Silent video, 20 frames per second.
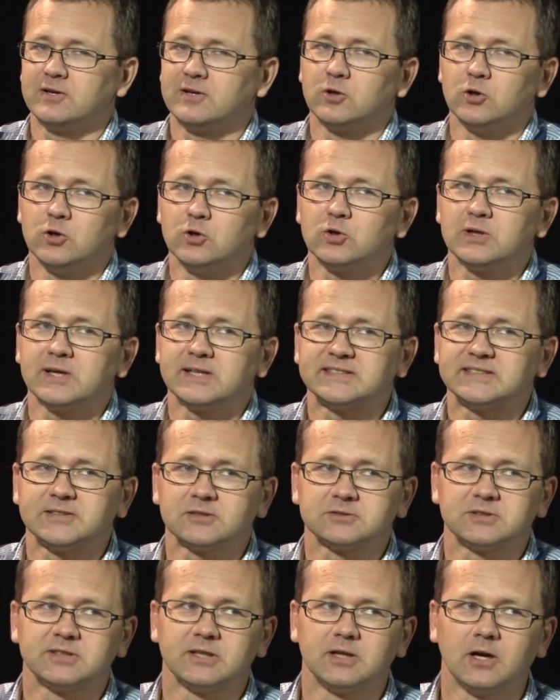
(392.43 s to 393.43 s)
Very early, I
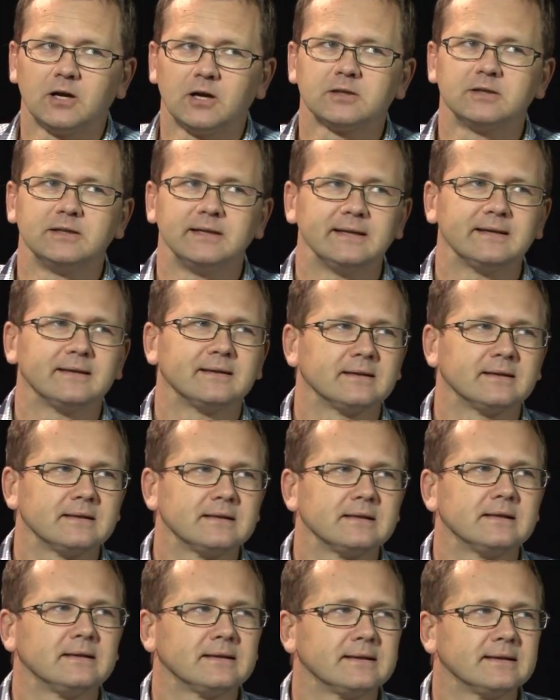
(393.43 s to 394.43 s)
started gardening.
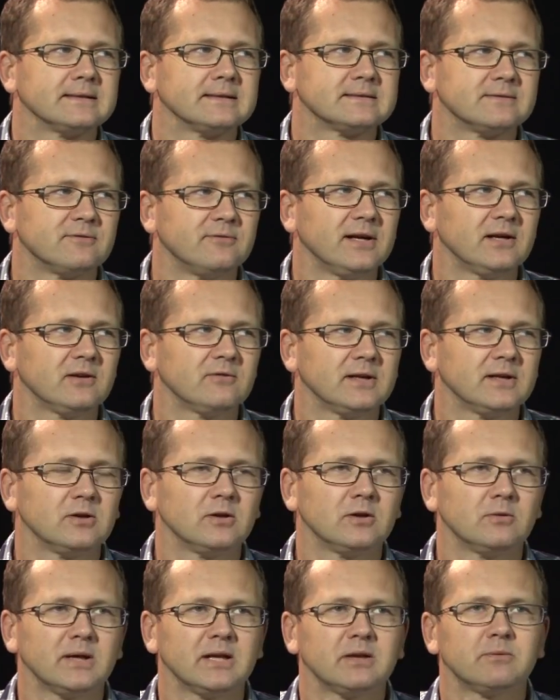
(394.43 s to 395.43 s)
I guess very
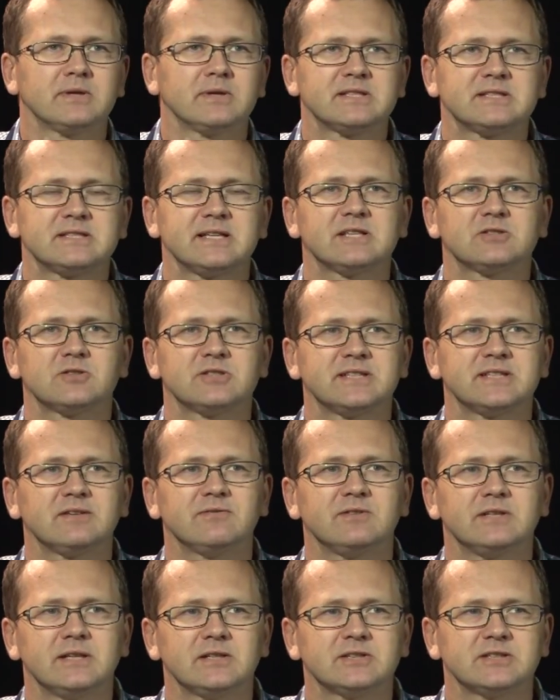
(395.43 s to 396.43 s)
when I was 6 or
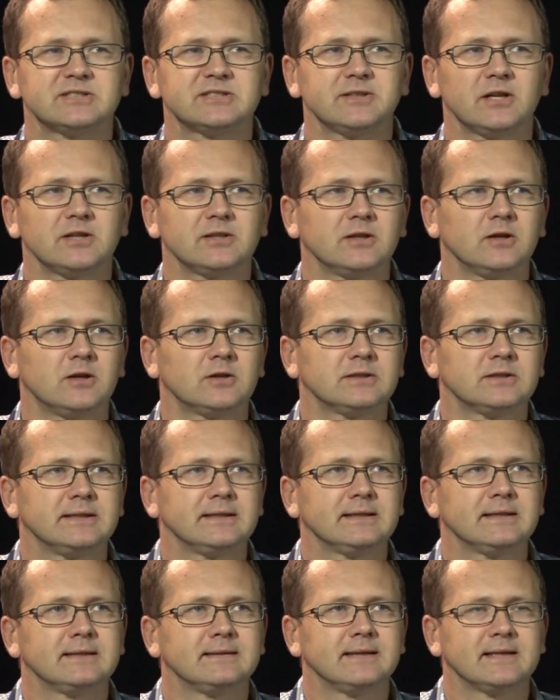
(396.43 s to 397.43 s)
7 years, I started
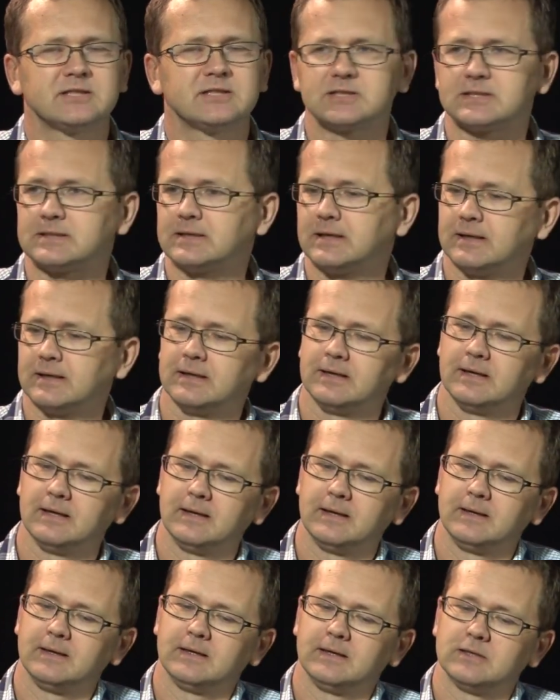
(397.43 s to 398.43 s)
gardening, and that's
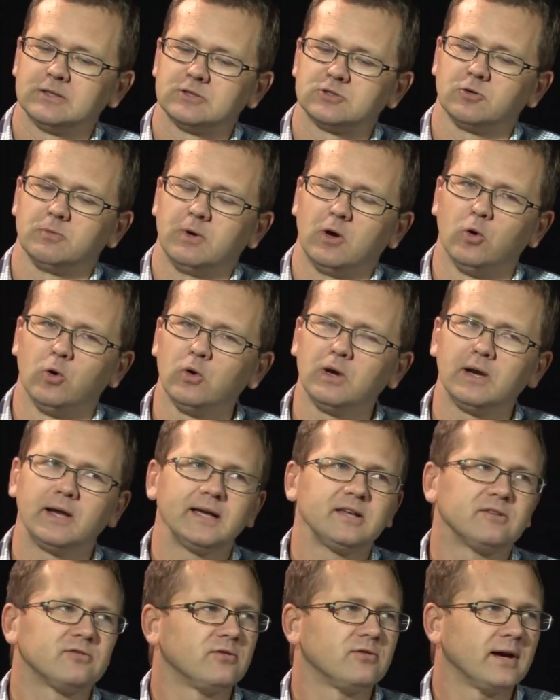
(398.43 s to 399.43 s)
so my whole
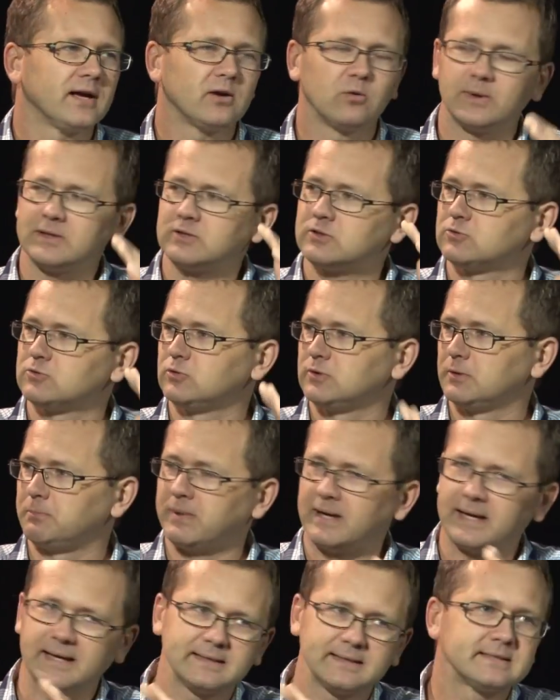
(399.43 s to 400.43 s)
life I went to the
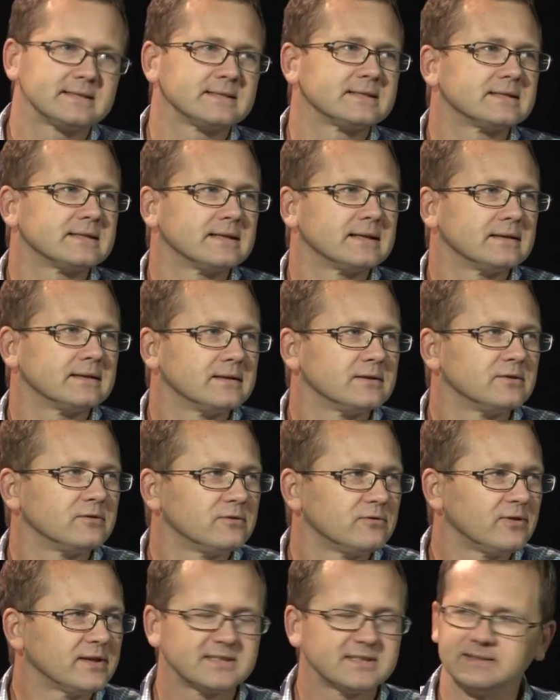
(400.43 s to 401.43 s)
plants and
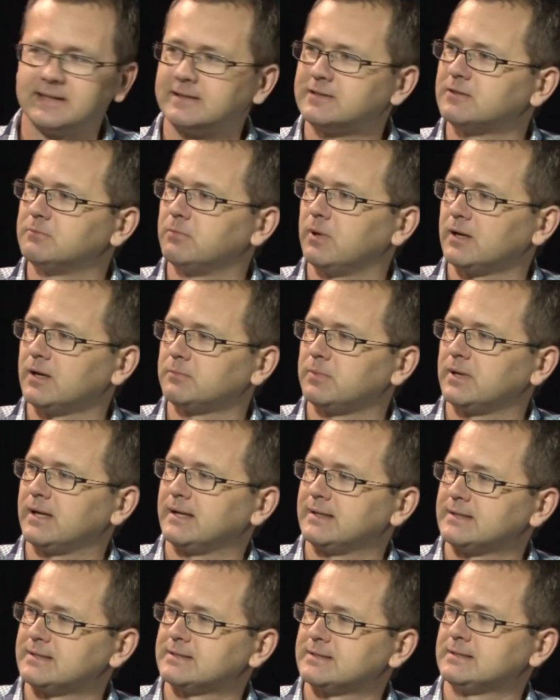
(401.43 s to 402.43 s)
fascinated by
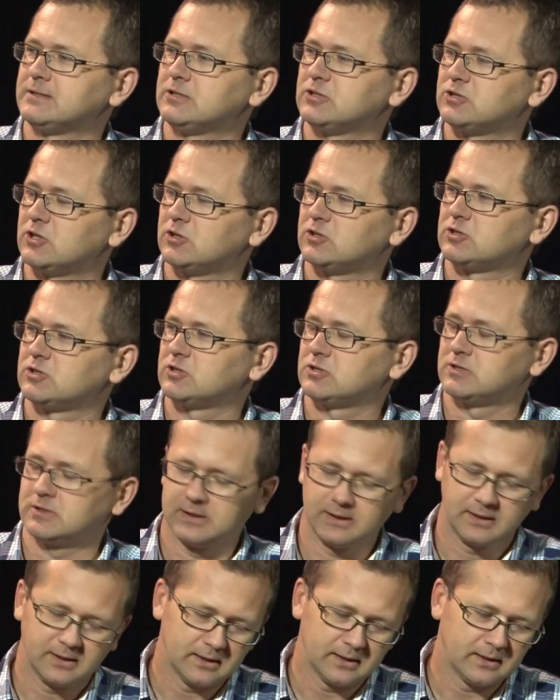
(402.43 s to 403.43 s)
plants. And it's just
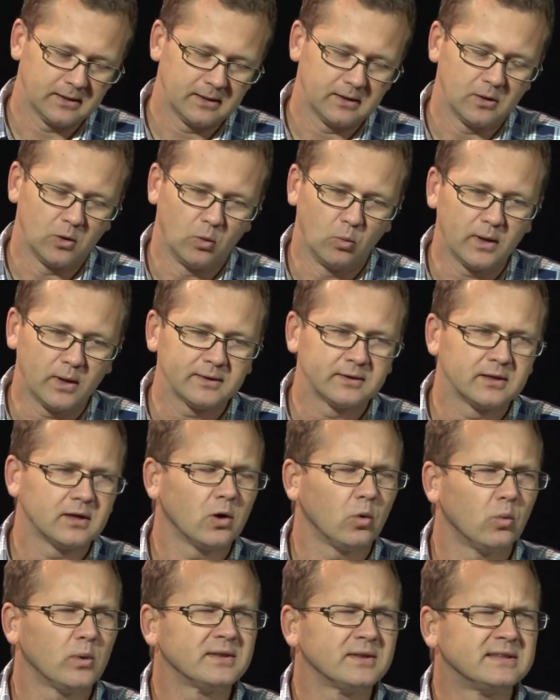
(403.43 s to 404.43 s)

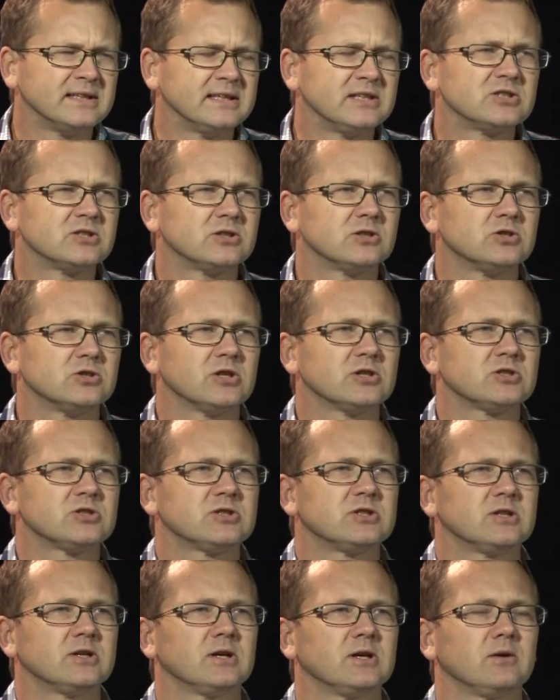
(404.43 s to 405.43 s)
one teacher
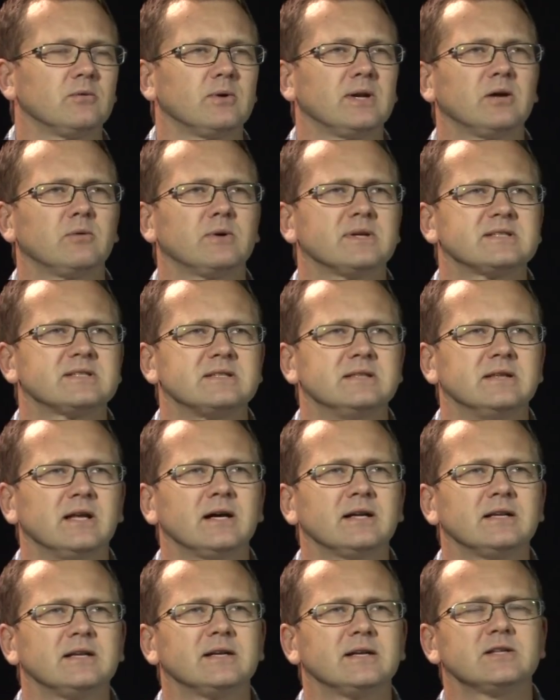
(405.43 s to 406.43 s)
just when I was
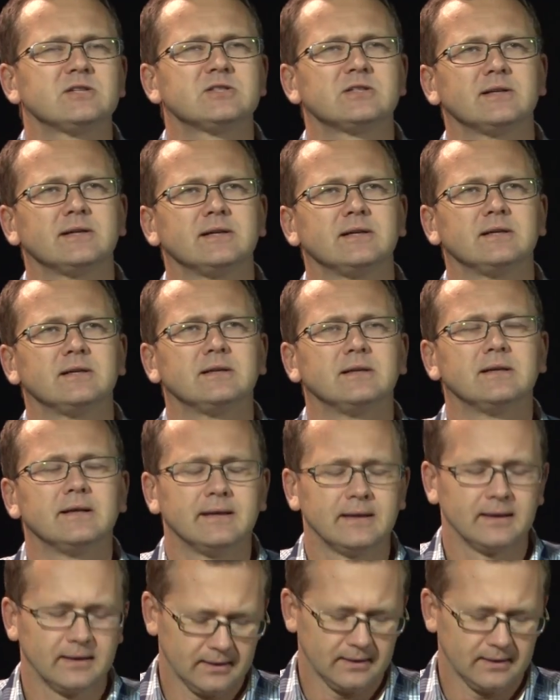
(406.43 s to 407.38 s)
9 years, he